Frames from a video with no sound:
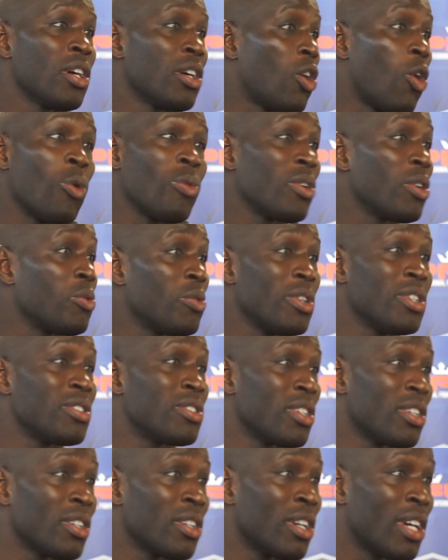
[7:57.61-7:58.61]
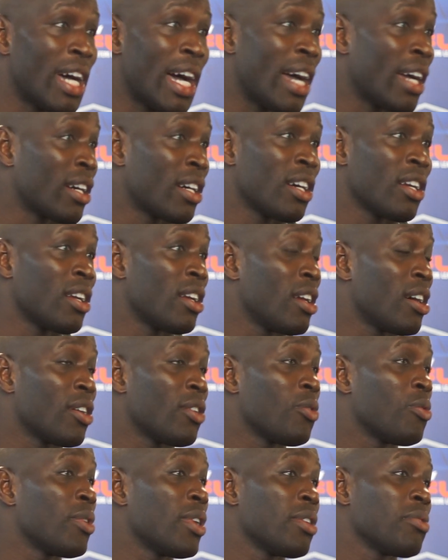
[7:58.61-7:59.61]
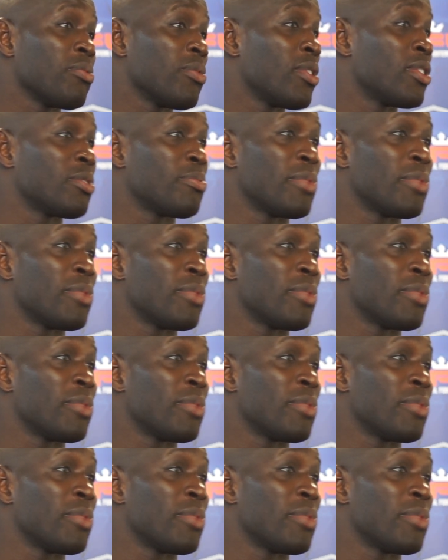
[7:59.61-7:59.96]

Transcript: Only reason I cut a lot of weight was